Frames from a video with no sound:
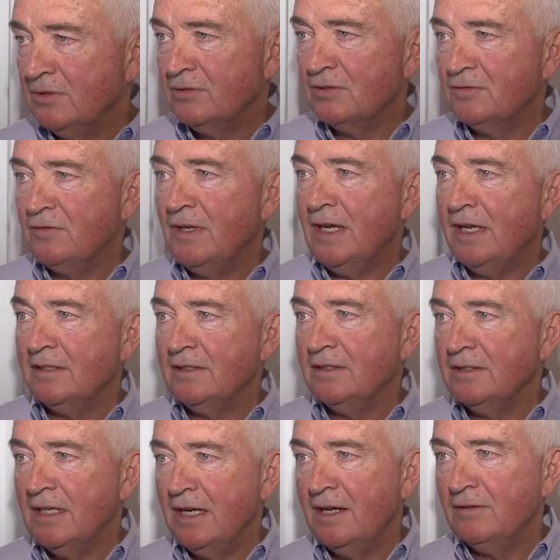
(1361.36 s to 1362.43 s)
Mr. Flagg
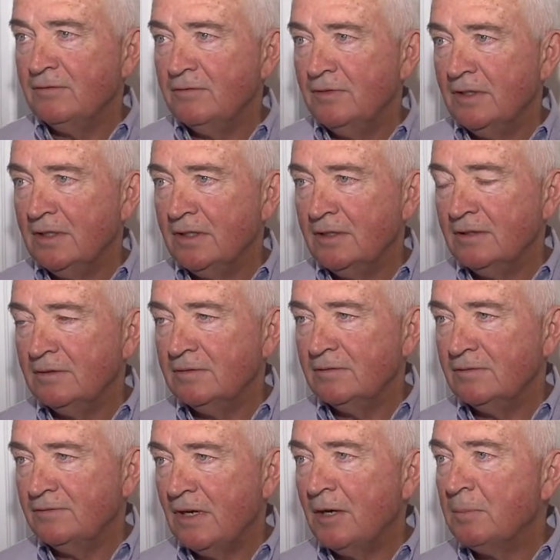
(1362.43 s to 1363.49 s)
didn't have uh,
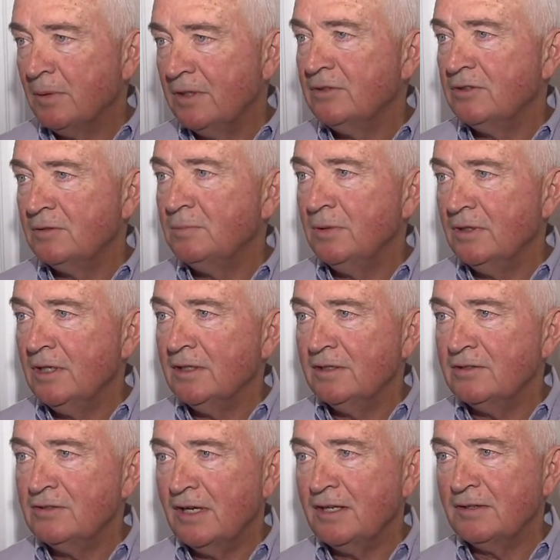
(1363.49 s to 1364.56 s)
fireplaces put on
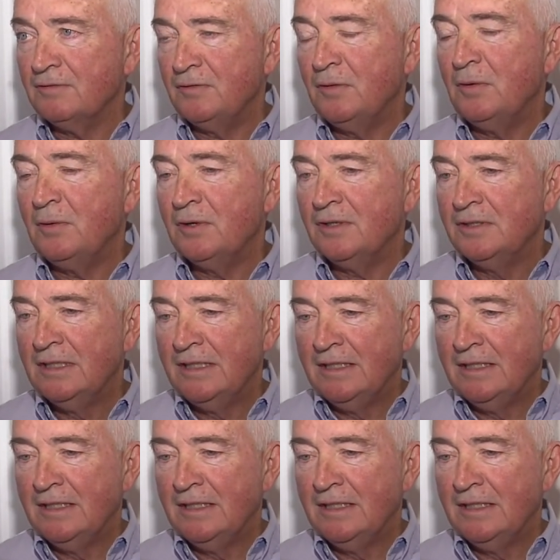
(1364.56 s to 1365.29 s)
the second floor.